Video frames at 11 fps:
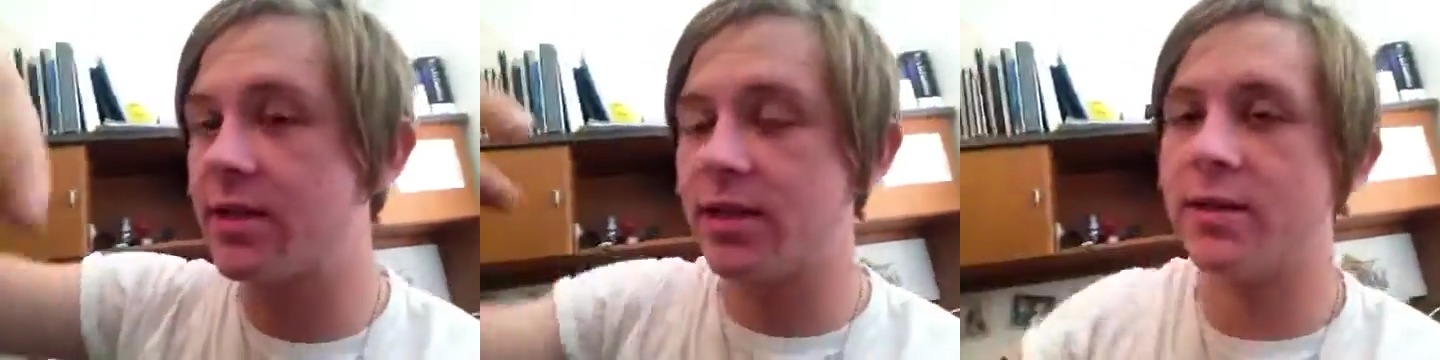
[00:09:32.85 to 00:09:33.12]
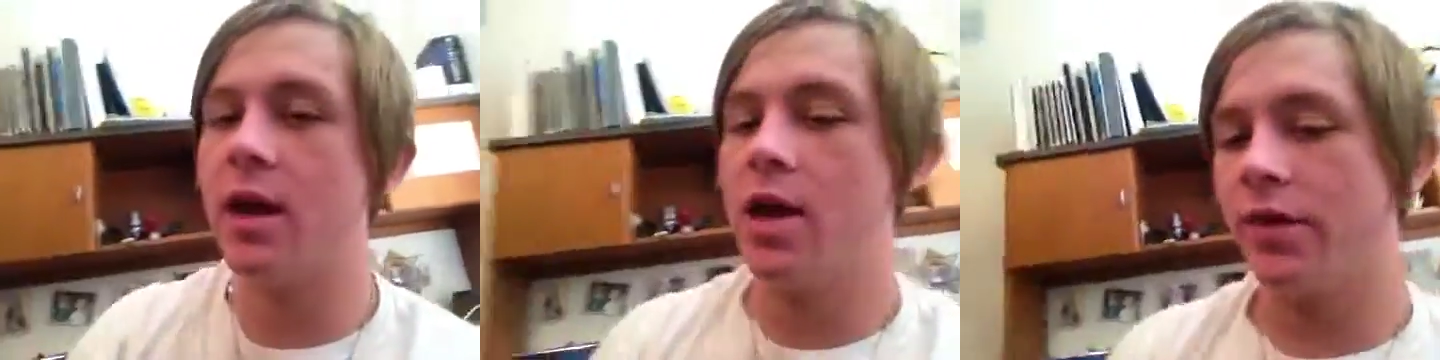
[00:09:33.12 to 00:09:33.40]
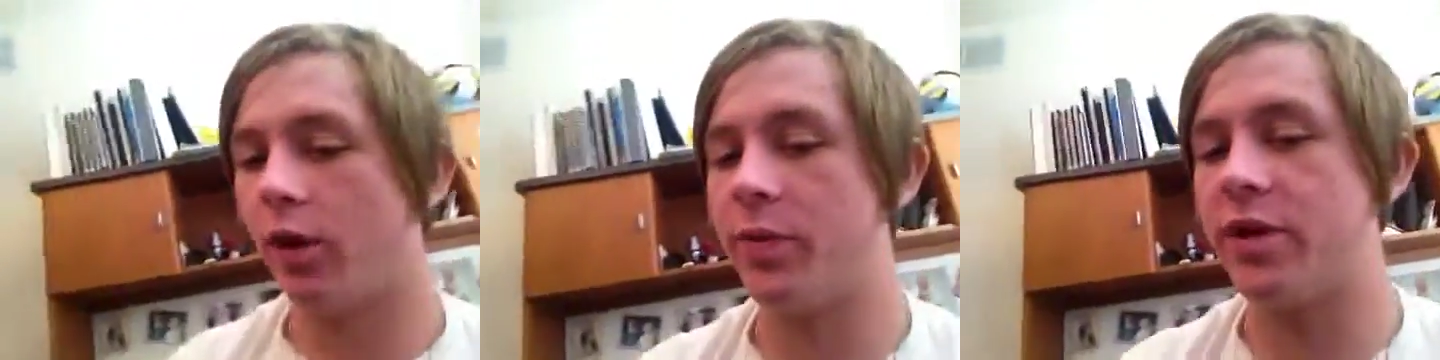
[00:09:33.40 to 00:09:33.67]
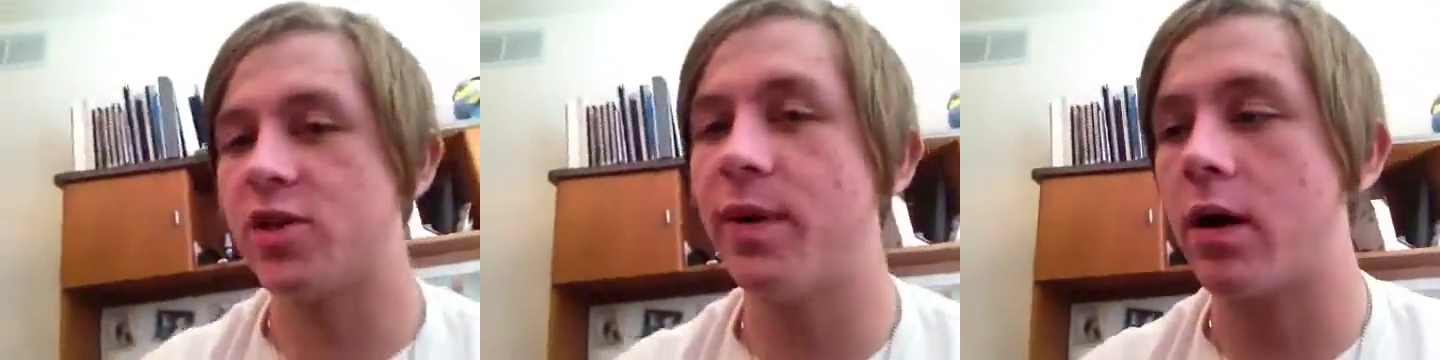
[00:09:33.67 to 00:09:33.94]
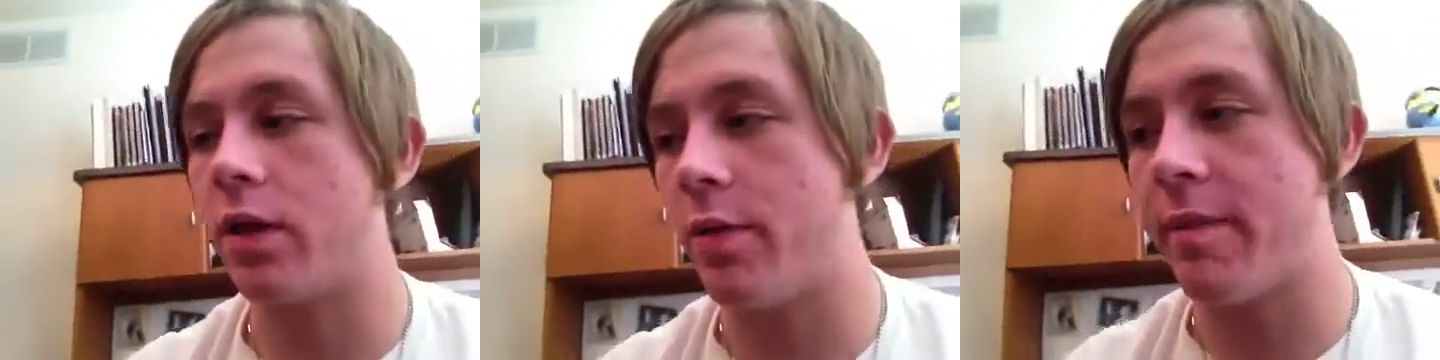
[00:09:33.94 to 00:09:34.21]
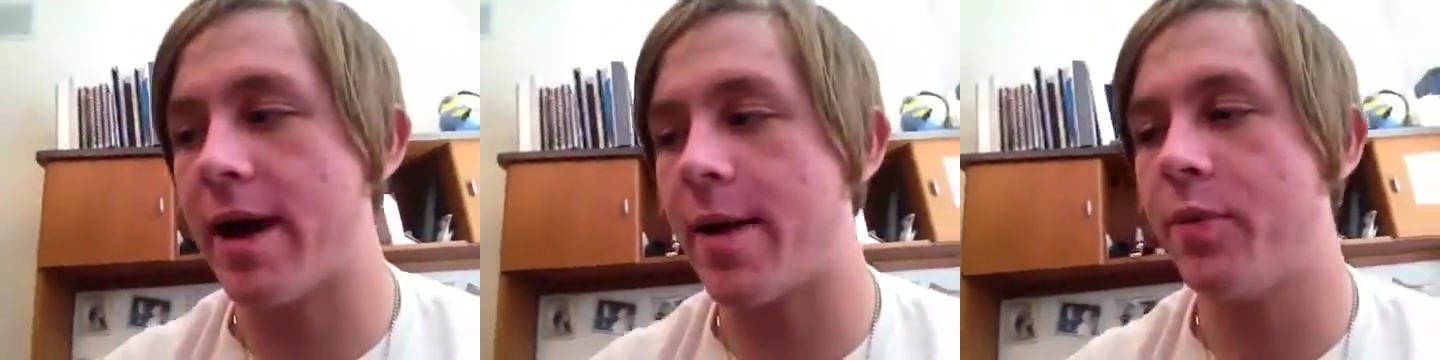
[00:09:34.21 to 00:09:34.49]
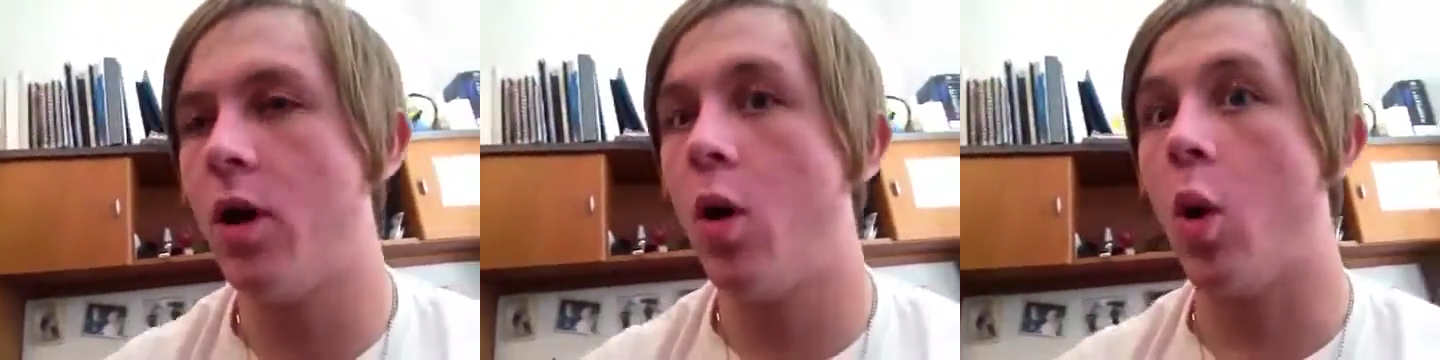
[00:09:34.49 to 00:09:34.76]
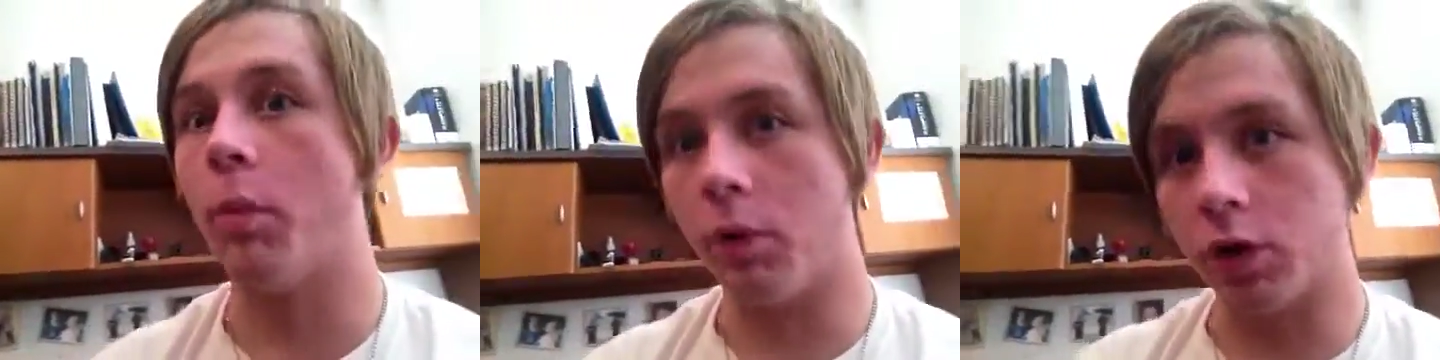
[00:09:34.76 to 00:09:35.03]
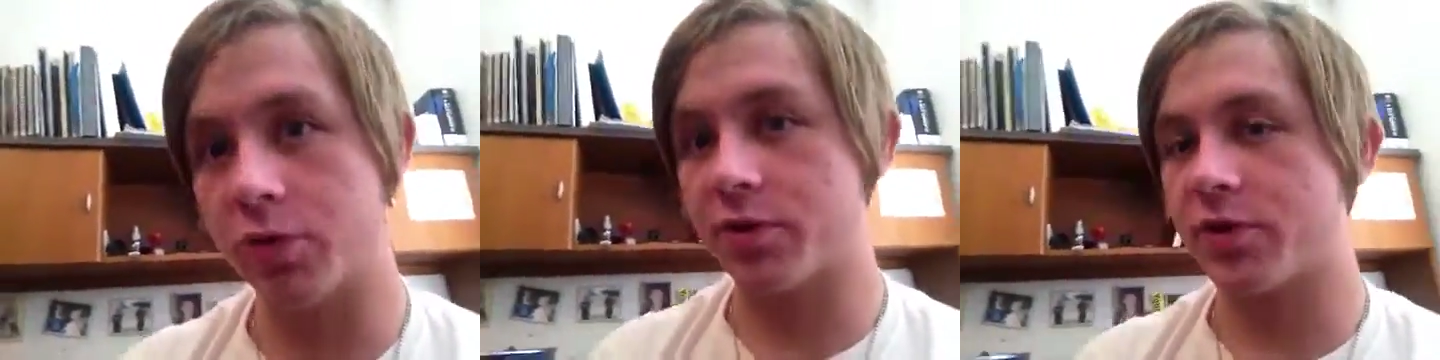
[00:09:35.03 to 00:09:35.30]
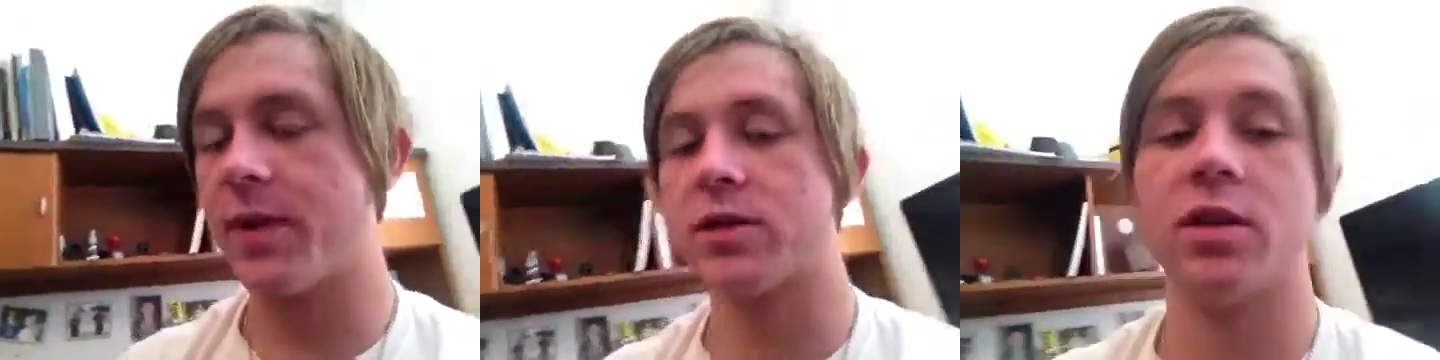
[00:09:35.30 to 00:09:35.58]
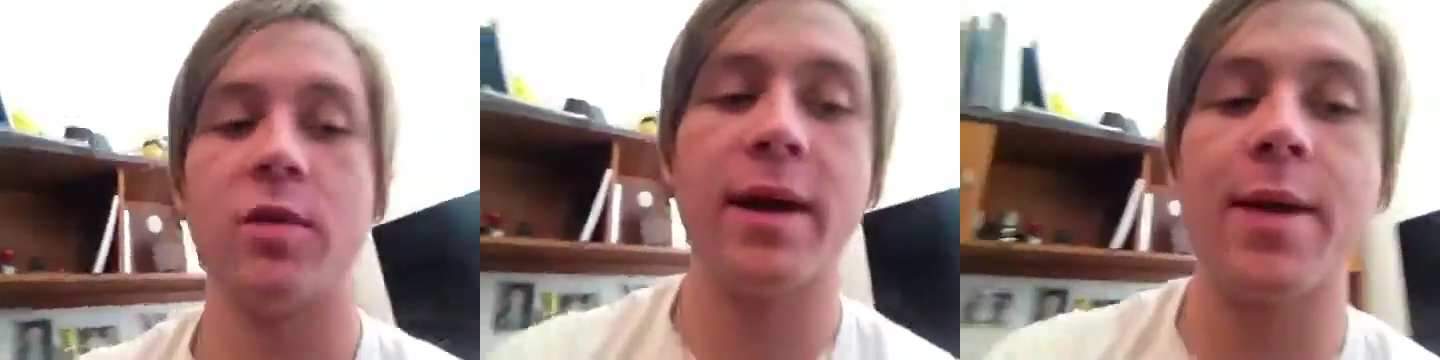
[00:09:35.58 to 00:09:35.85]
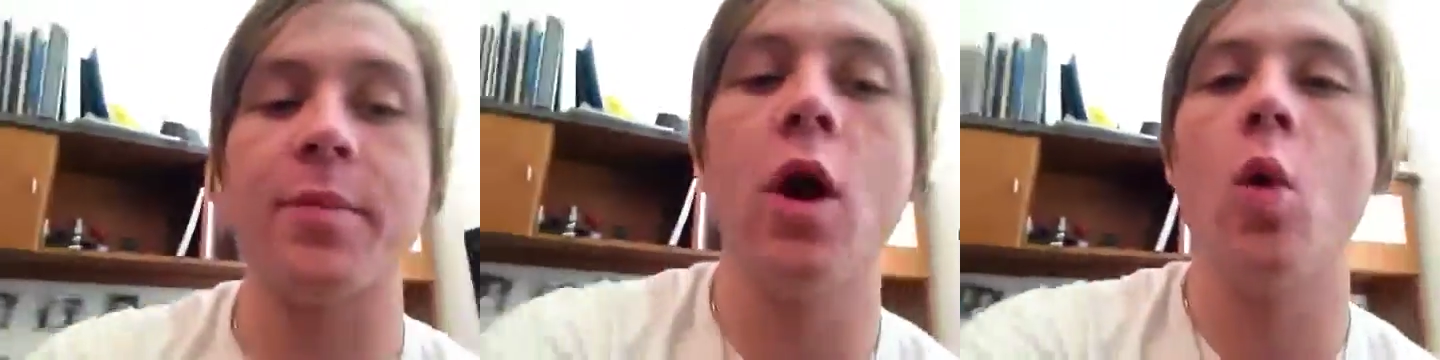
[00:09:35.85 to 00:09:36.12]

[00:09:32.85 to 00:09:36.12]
because there'll be a spot on the map or multiple spots on the map.